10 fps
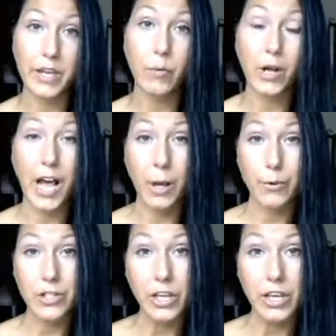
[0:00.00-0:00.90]
and what I
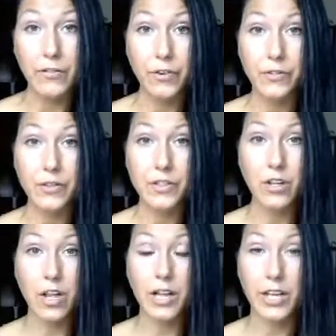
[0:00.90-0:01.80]
was looking for
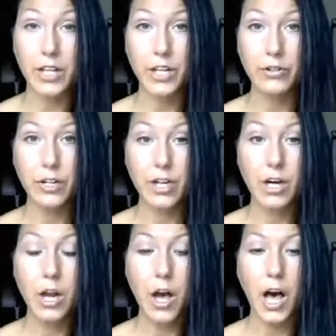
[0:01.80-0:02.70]
so long in a career.